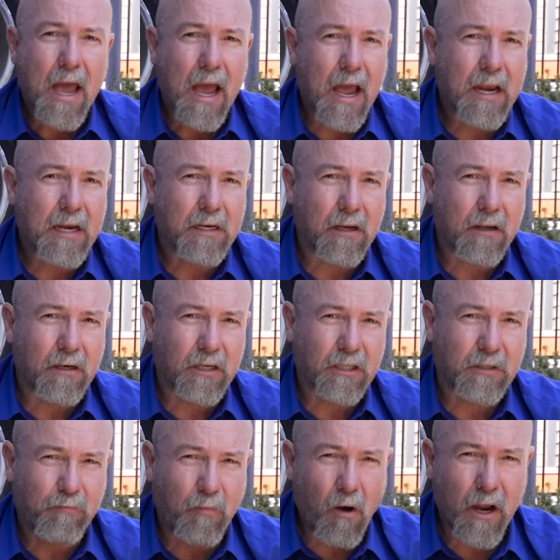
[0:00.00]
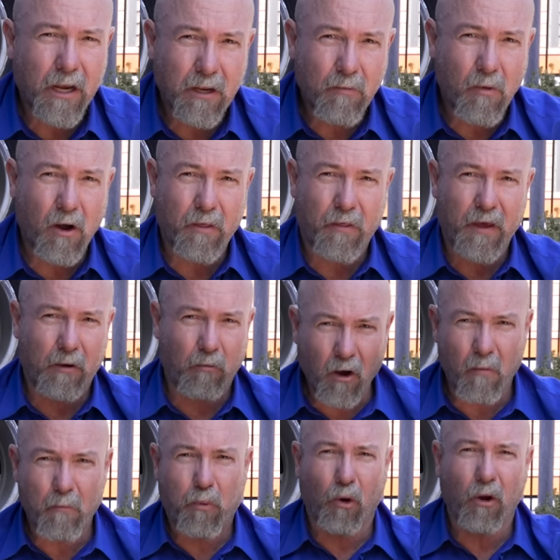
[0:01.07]
And despite you might think, well,
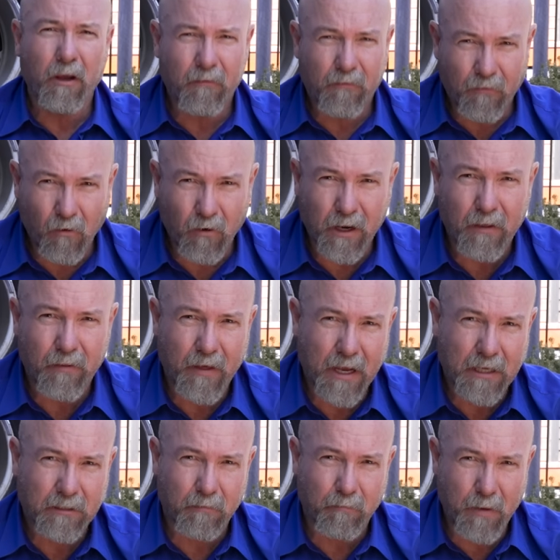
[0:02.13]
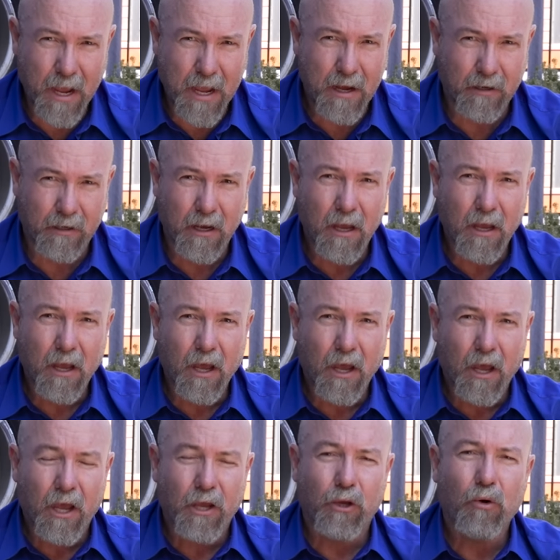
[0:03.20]
I'm pulling 14,000 pound,
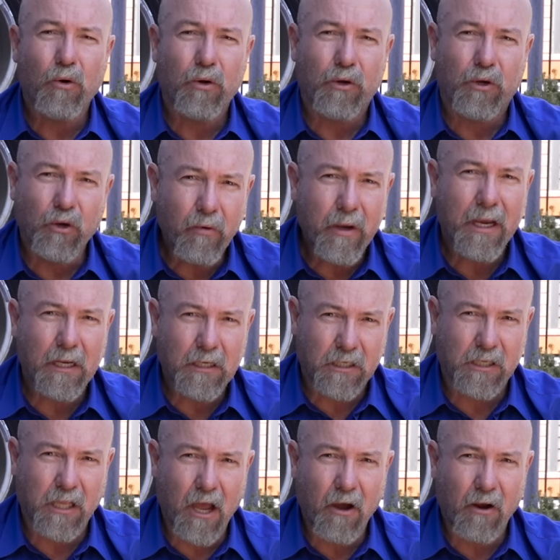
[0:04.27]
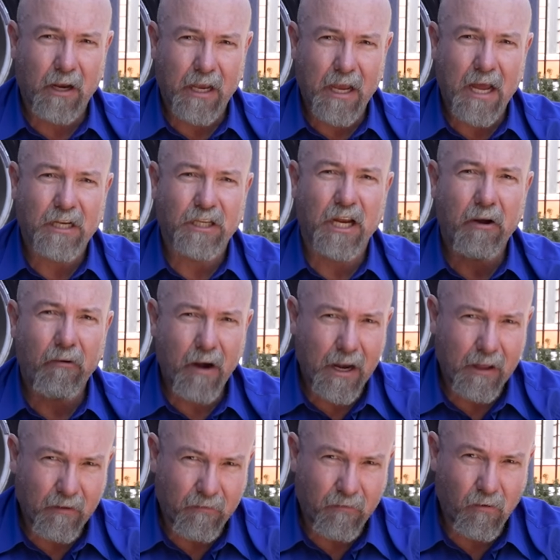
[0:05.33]
you're doing it slowly and
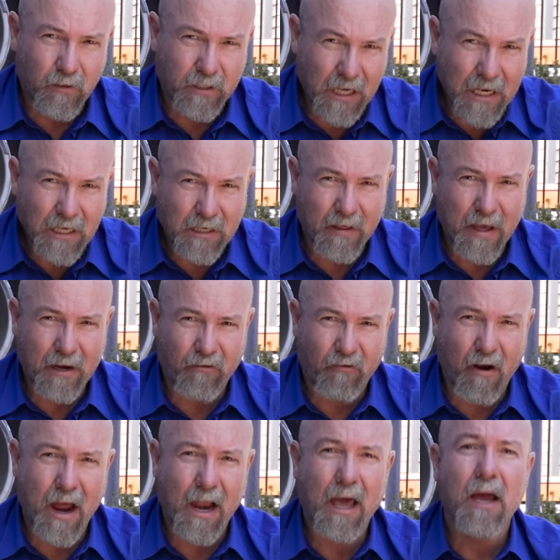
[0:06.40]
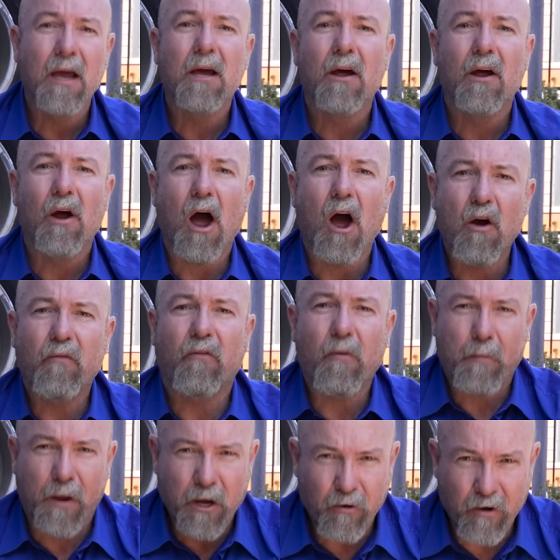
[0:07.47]
generating the force into that trailer over a
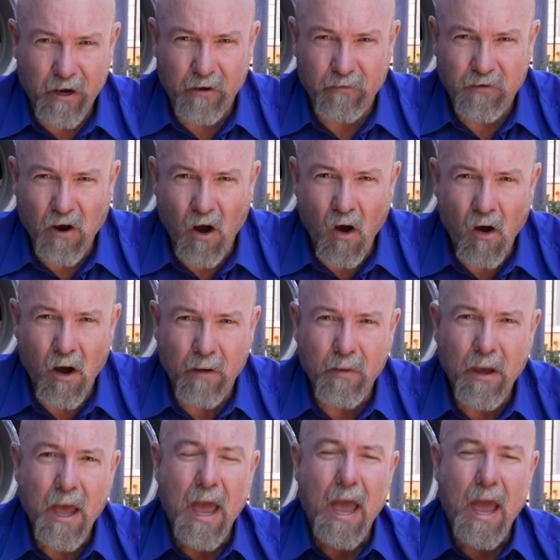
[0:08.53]
period of time.